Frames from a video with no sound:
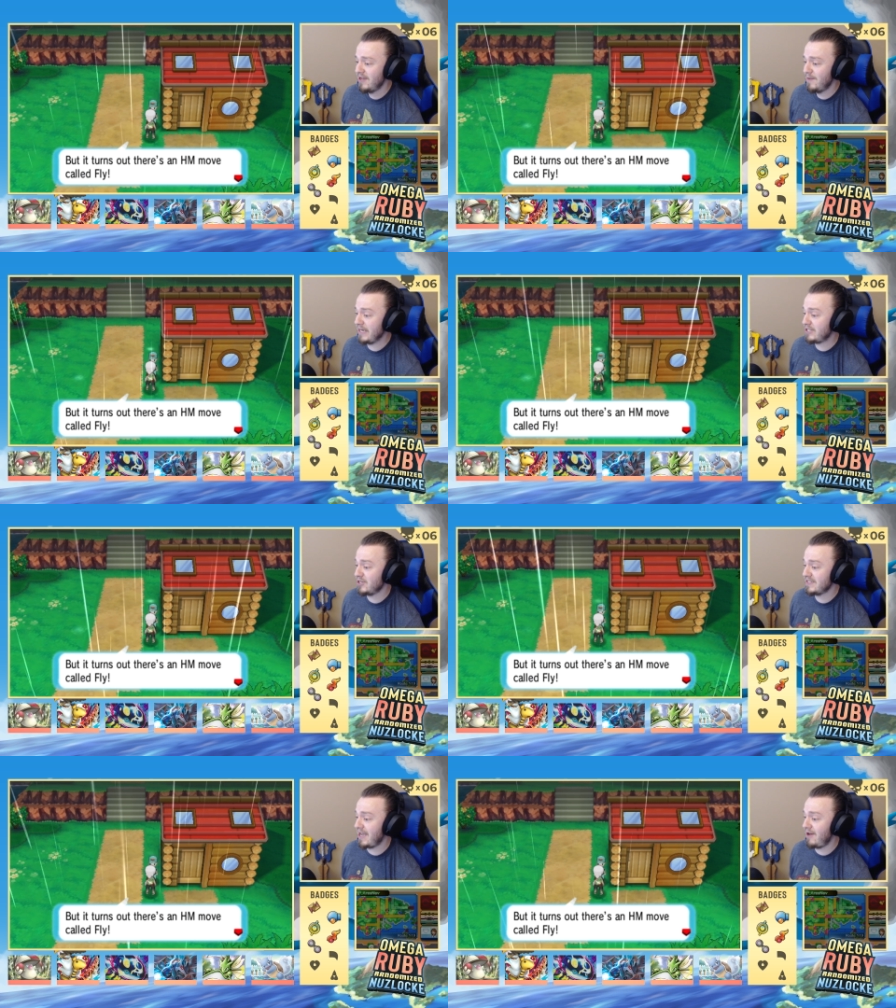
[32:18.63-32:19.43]
But it
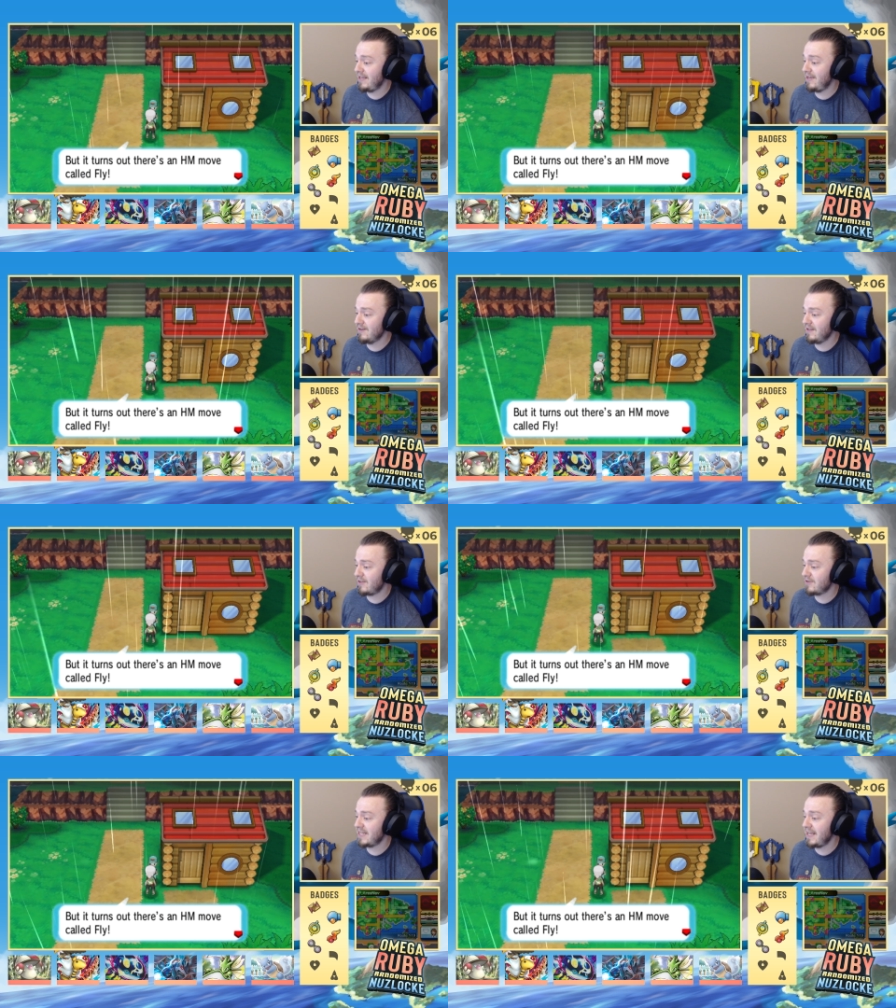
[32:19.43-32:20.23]
turns out here
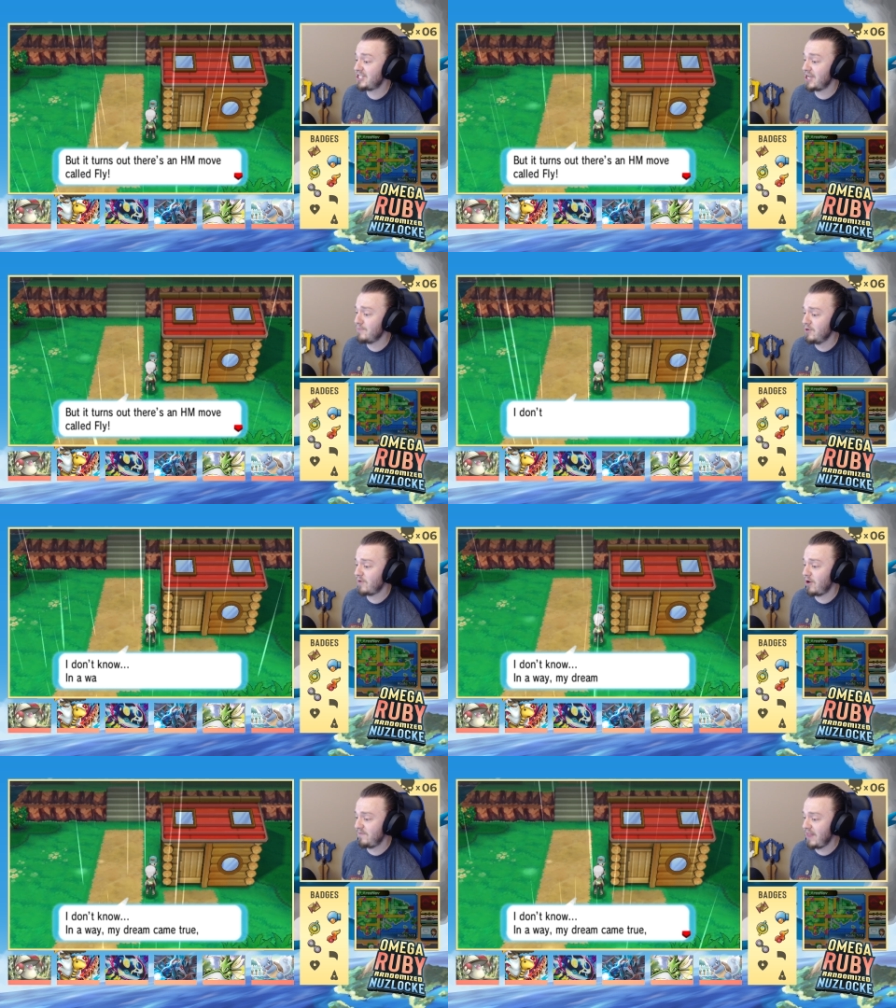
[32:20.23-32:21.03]
there's an HM move
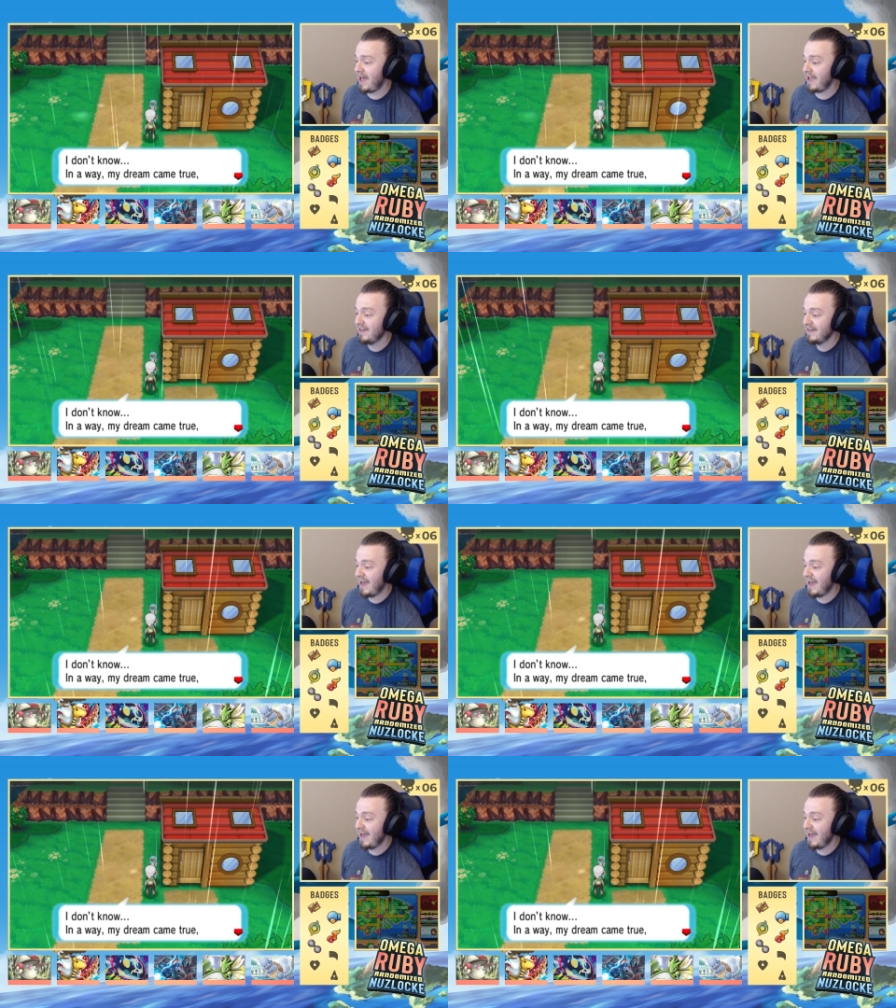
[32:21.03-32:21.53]
called Fly.